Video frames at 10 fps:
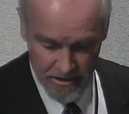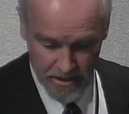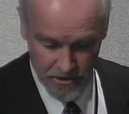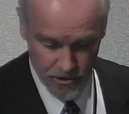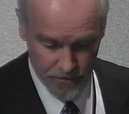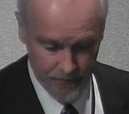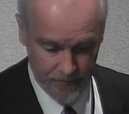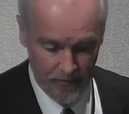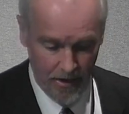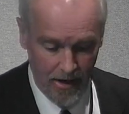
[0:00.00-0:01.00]
touch.
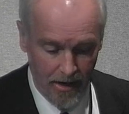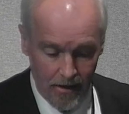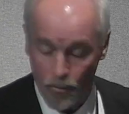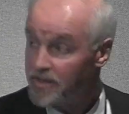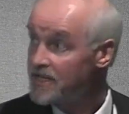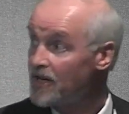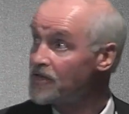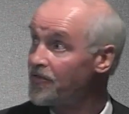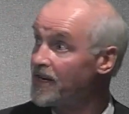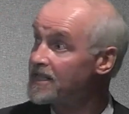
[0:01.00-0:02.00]
We touch,
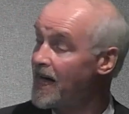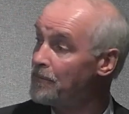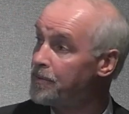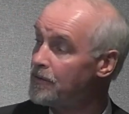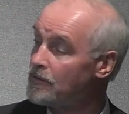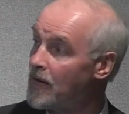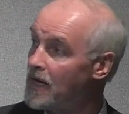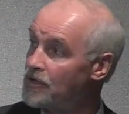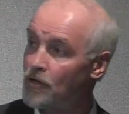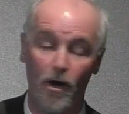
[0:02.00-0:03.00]
for example,
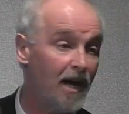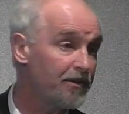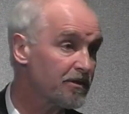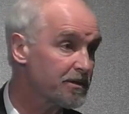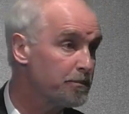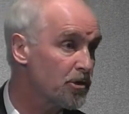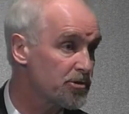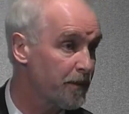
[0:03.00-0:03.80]
uh, door handles and push